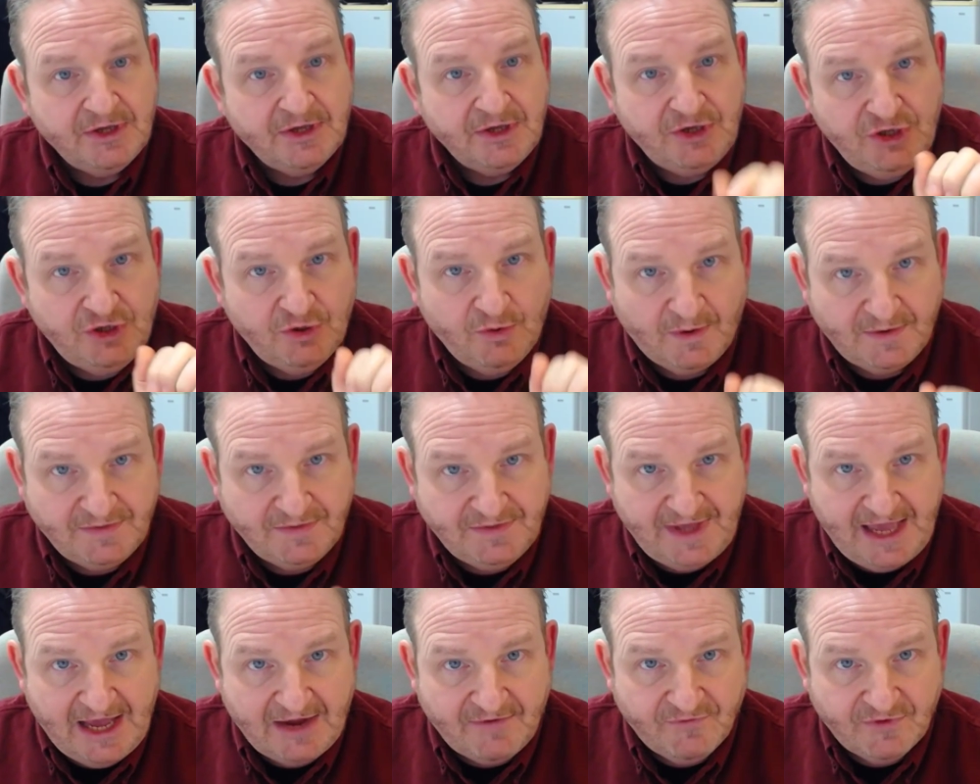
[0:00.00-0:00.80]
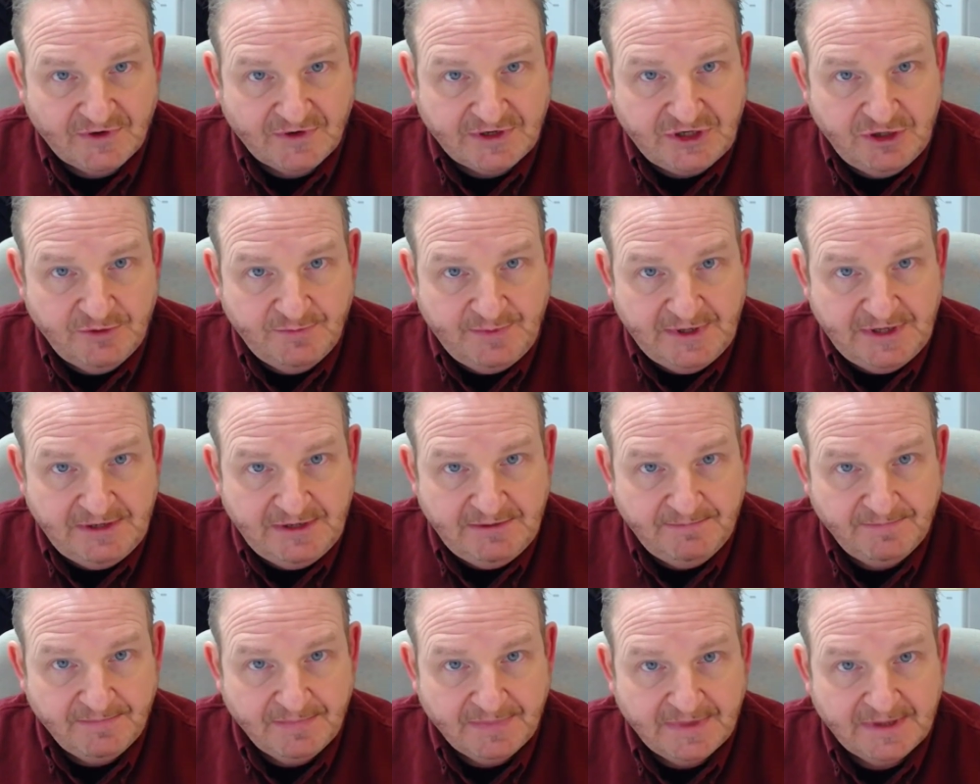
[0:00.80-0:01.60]
You know what they have for QBID?
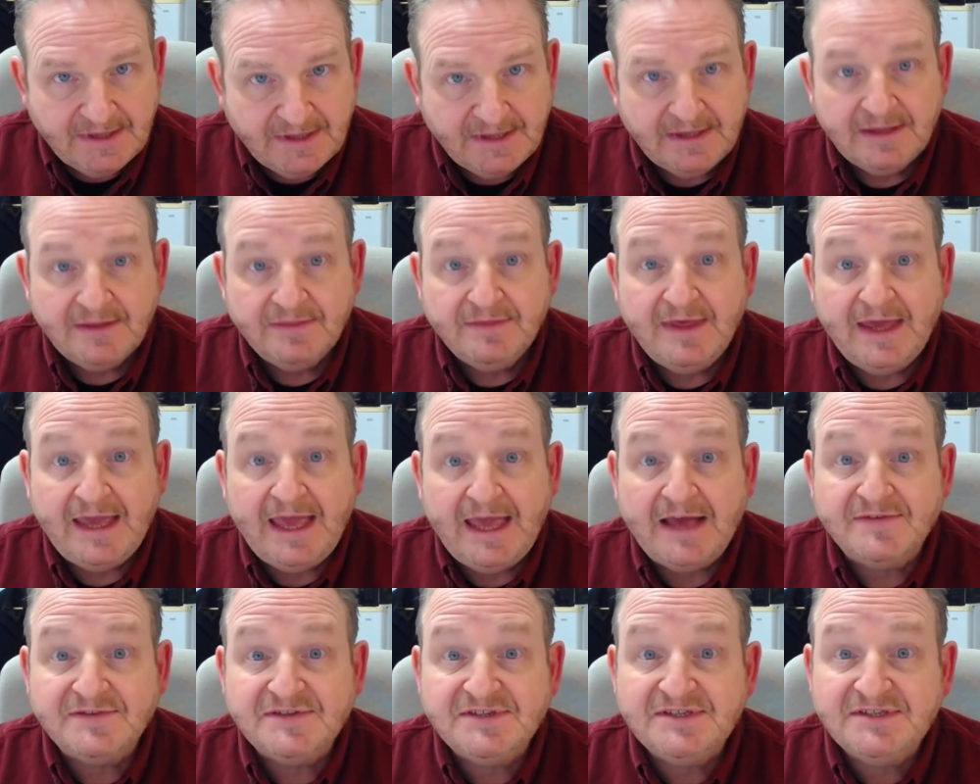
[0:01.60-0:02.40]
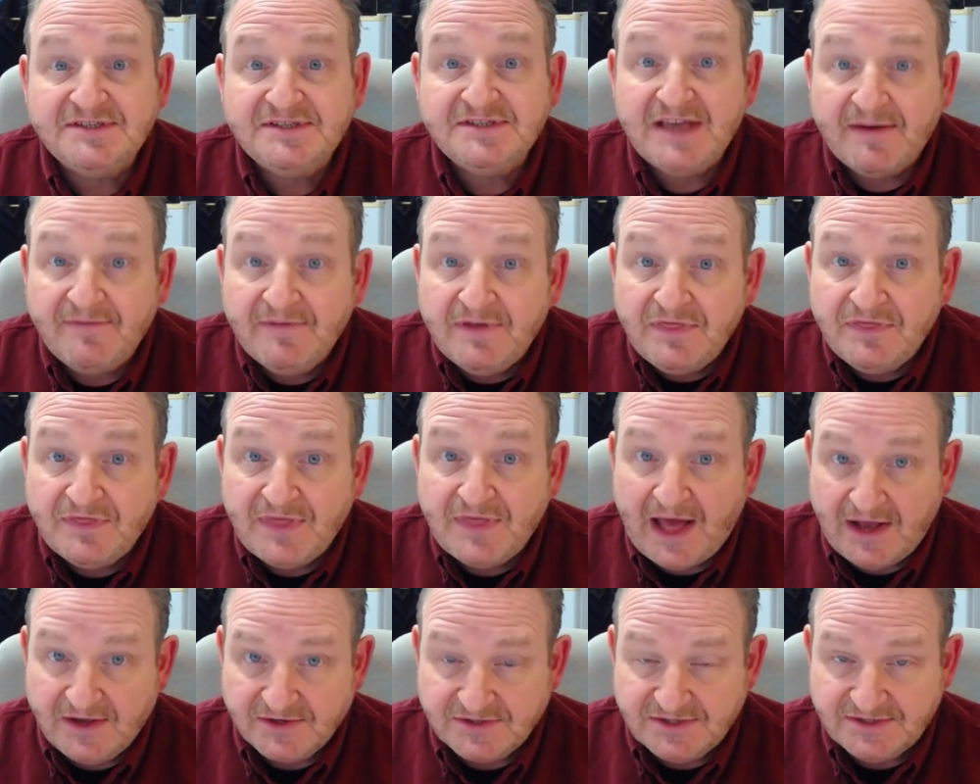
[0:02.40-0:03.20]
They have
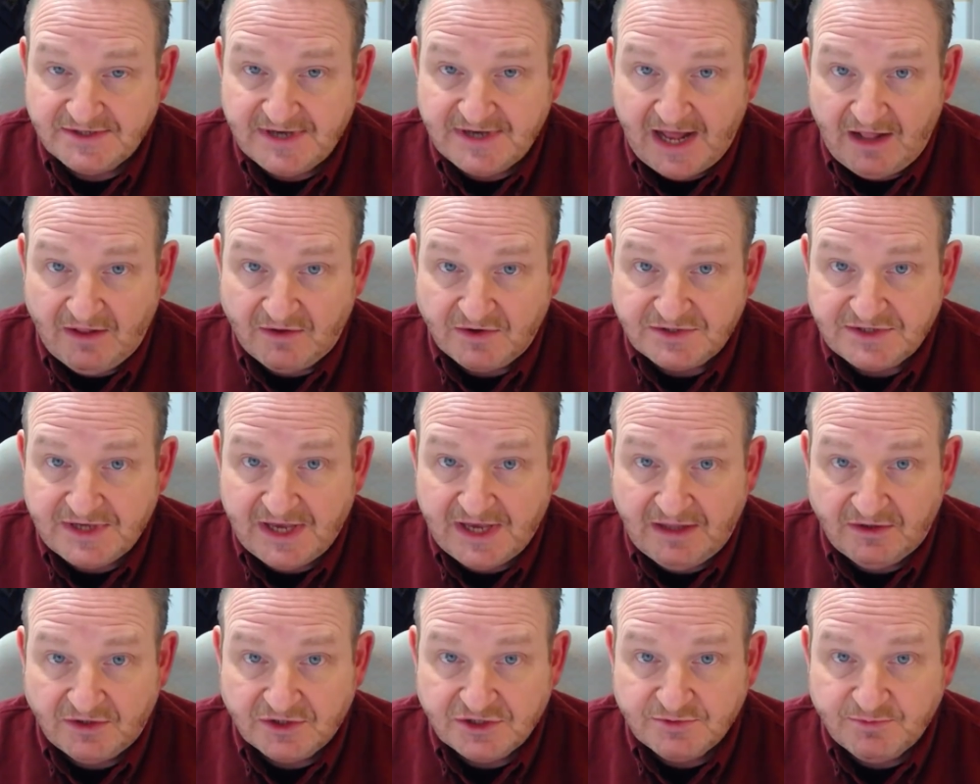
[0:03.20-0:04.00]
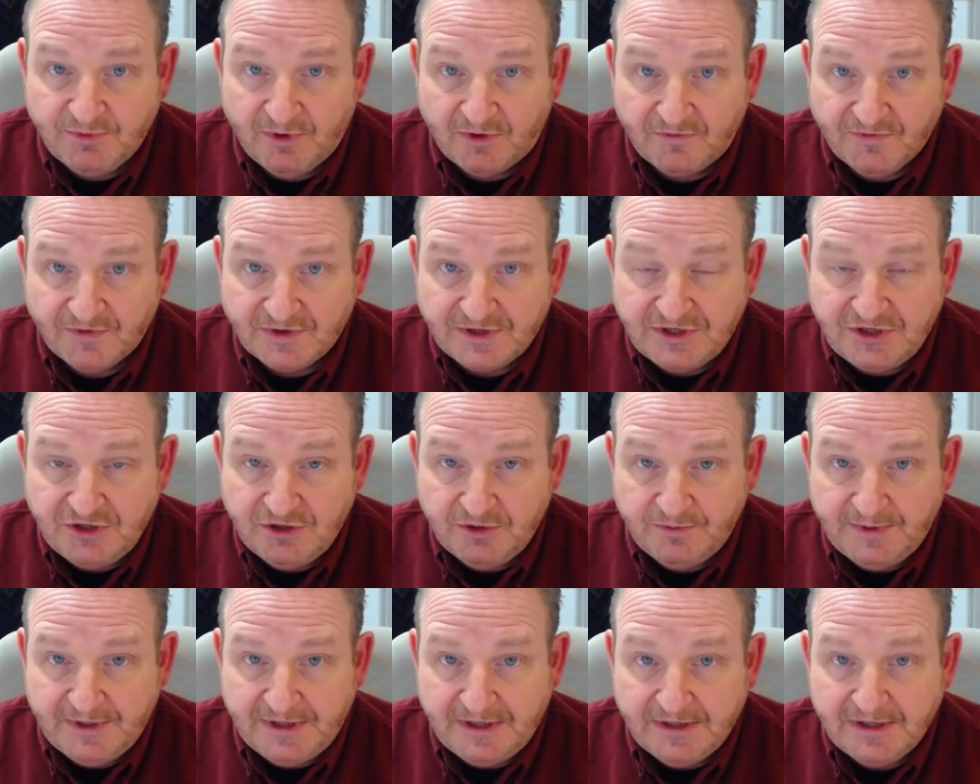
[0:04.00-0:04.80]
$7,000 eligible for
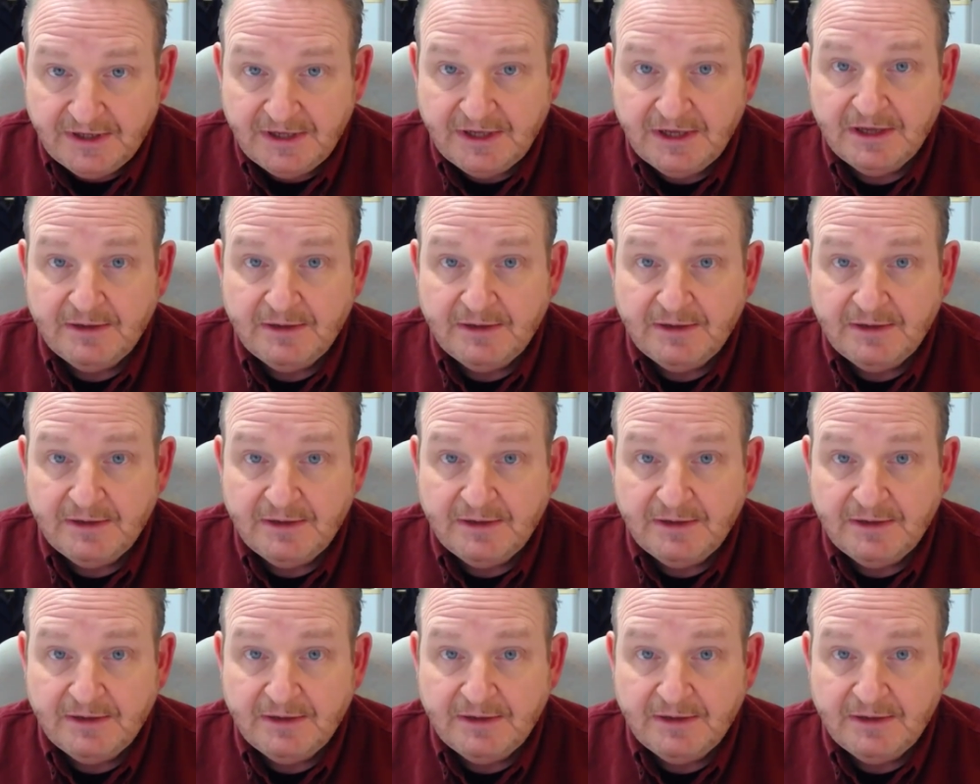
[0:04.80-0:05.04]
QBID,